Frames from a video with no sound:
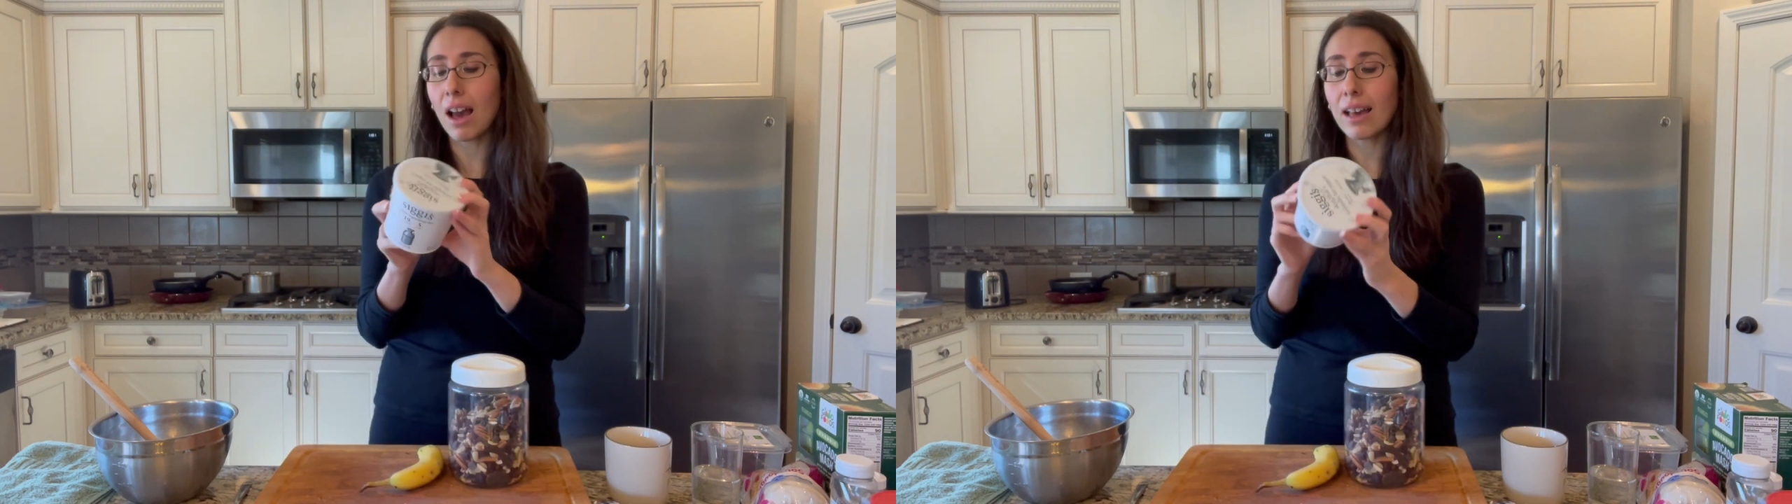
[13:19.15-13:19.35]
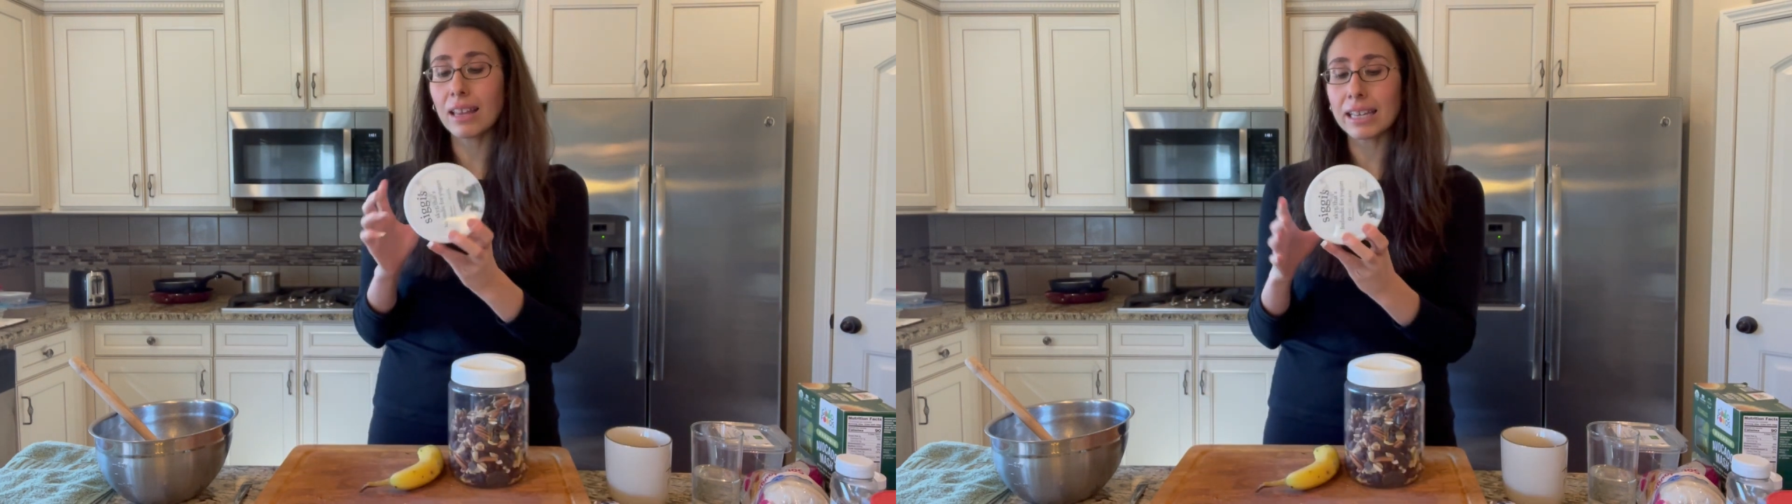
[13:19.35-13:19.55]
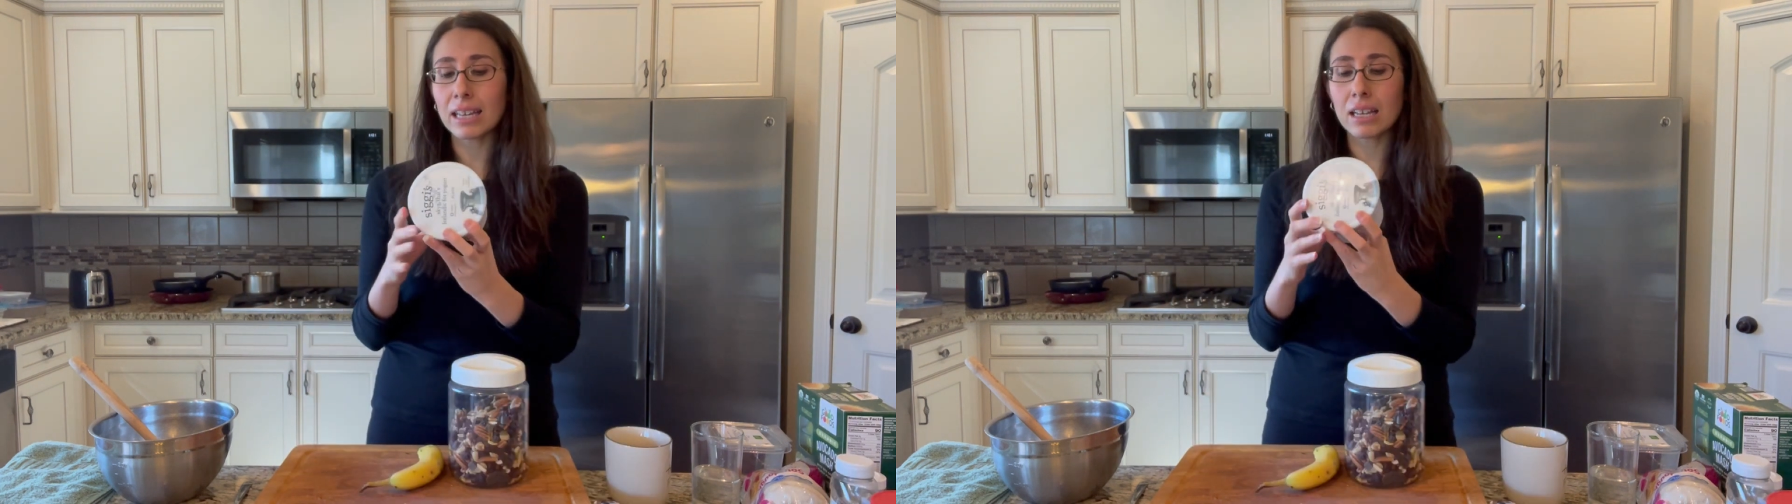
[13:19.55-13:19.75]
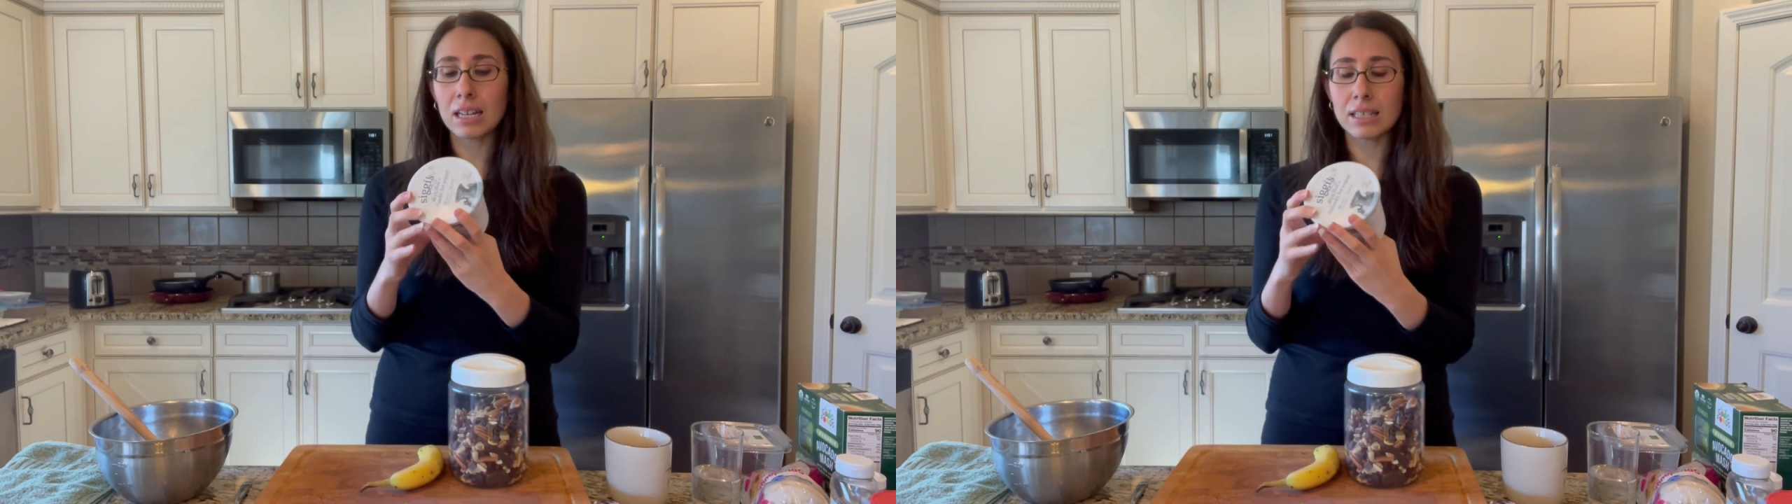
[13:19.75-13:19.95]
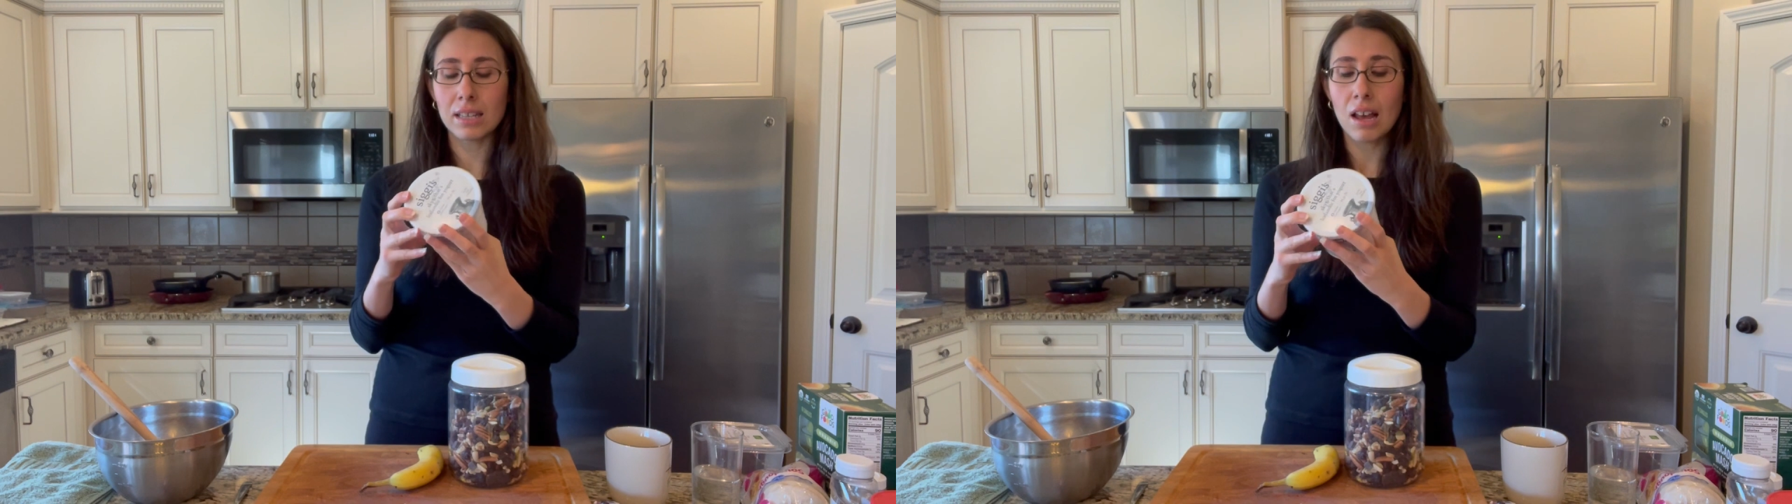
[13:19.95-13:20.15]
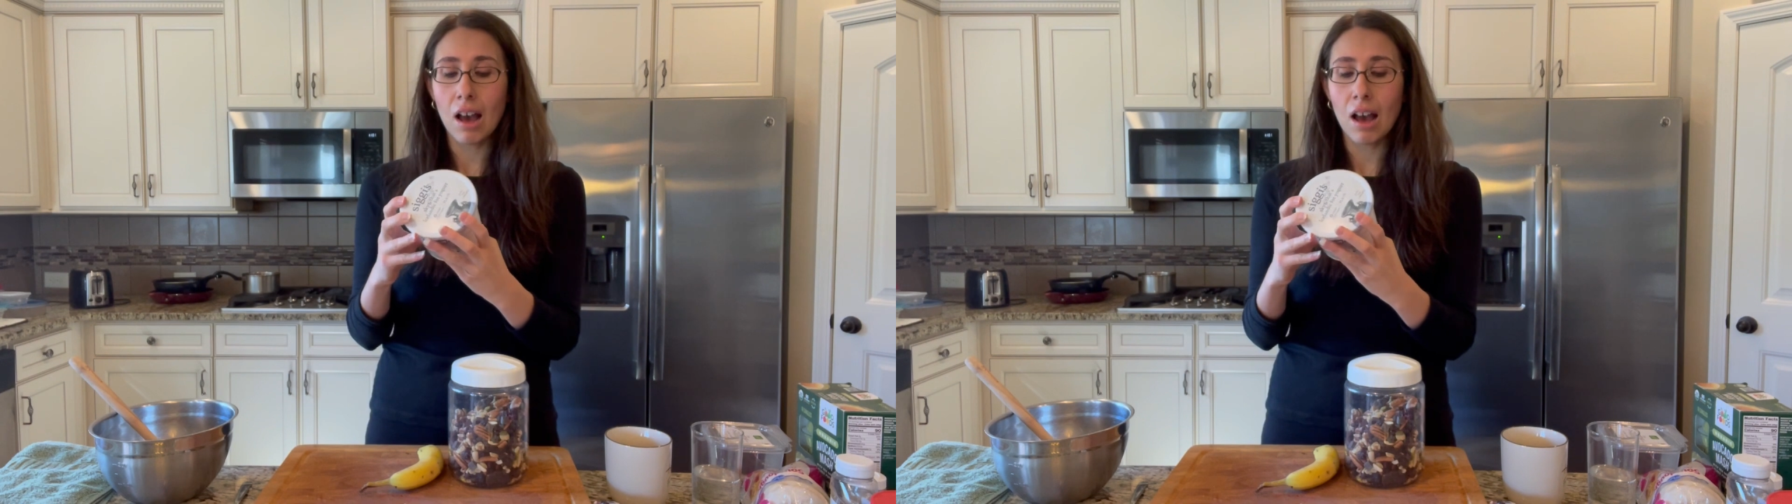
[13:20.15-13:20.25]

I like it because